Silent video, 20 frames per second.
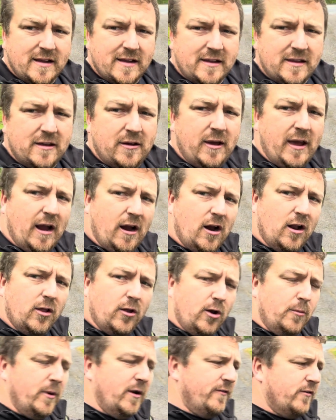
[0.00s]
you hear a
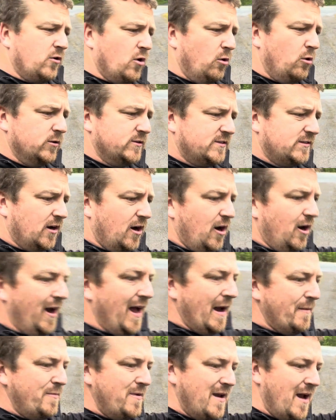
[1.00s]
little bit of a cold start.
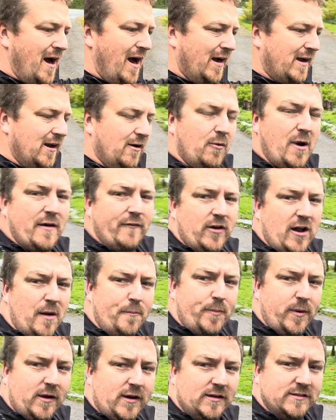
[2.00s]
I'm not going to rev it
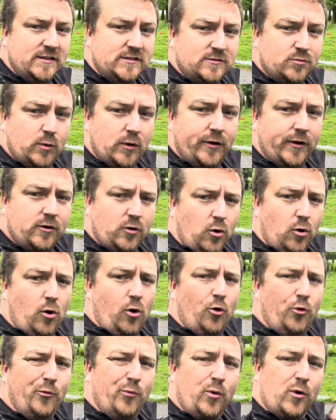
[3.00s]
up because it's really
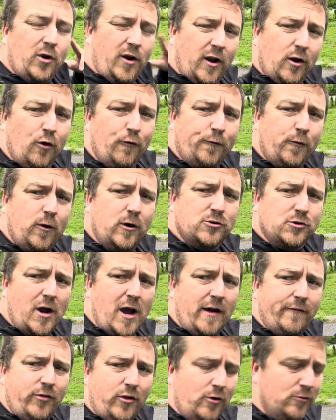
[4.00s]
cold. We're going to go for a
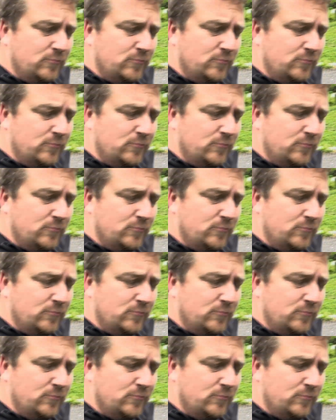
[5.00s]
drive, though.